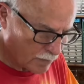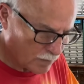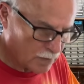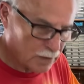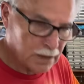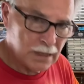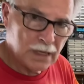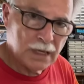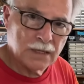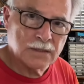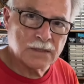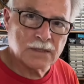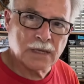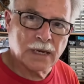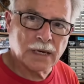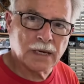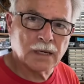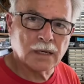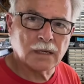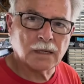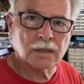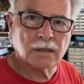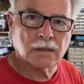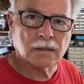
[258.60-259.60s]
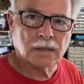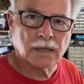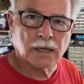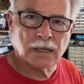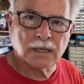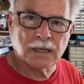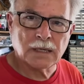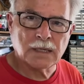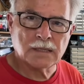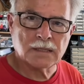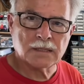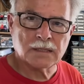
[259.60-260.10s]
heat sink
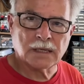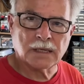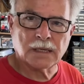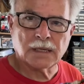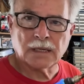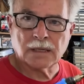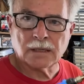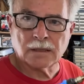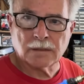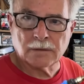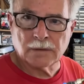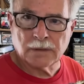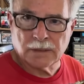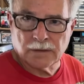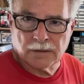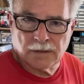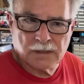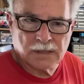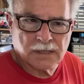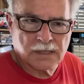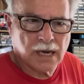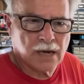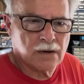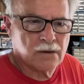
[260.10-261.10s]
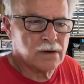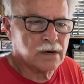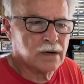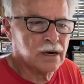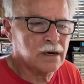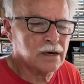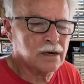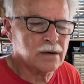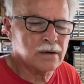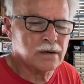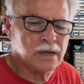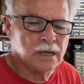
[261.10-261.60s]
in the soldering
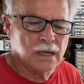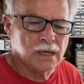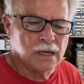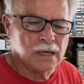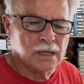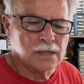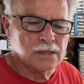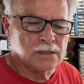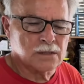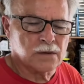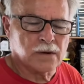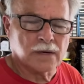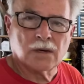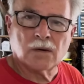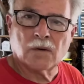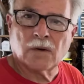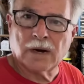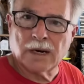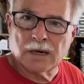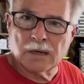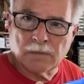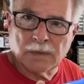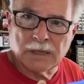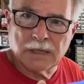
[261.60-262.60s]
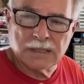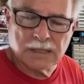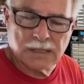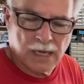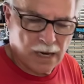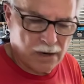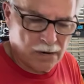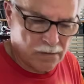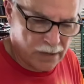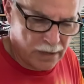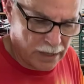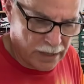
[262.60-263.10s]
iron. So I cranked my
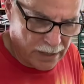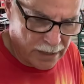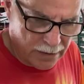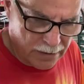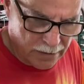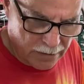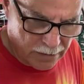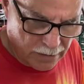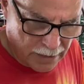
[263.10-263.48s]
soldering iron.